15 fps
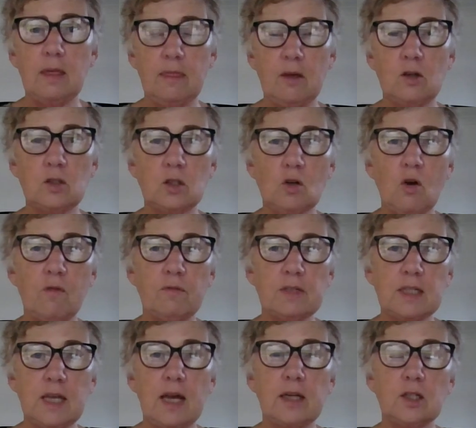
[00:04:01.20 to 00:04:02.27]
in those
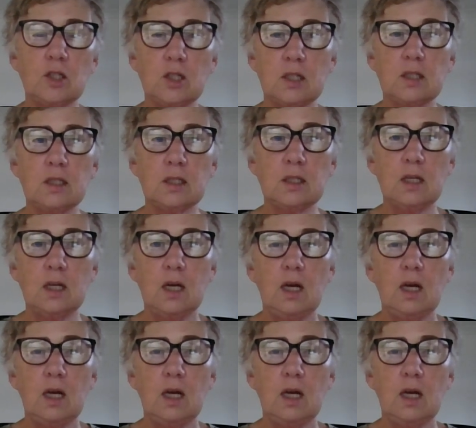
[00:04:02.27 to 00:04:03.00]
conversations.